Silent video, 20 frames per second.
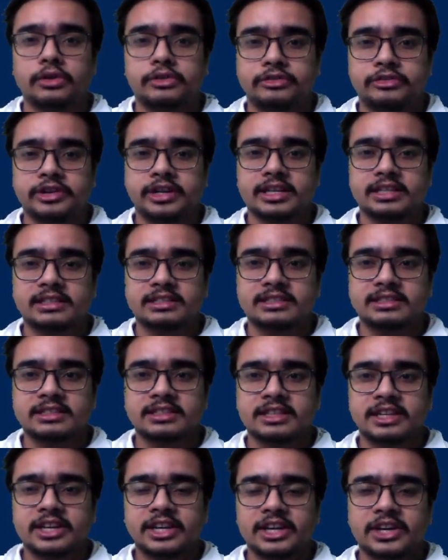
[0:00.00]

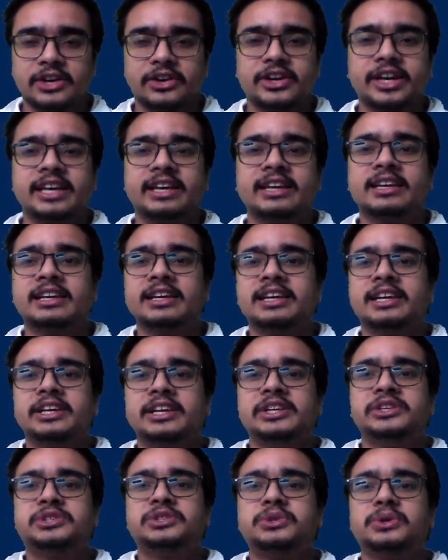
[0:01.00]
confidence. Okay,
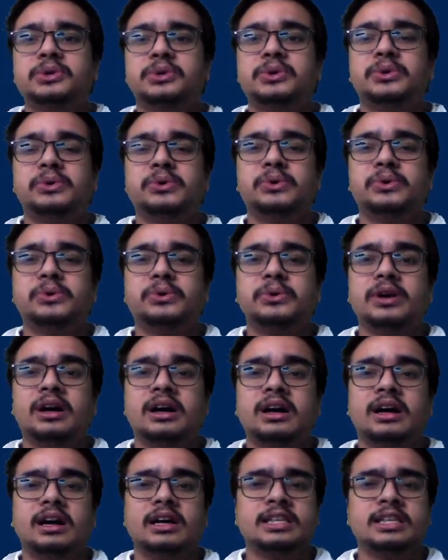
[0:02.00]
so